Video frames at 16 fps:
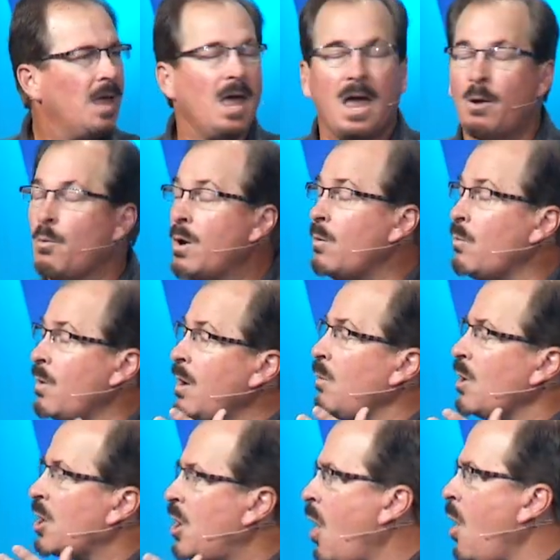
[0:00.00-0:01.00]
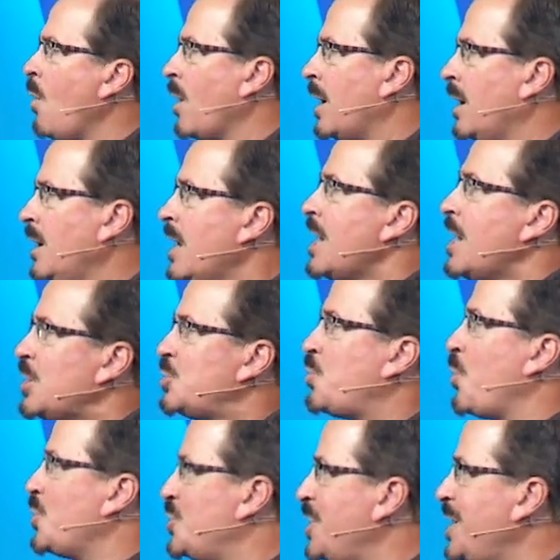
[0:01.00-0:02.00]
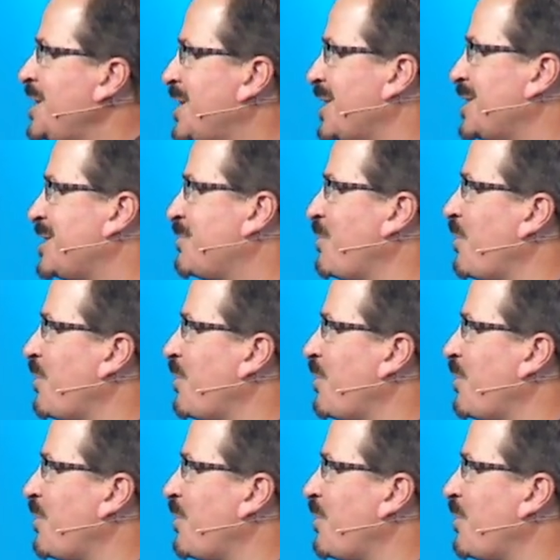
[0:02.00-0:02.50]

And where, where we're going is toward Jesus.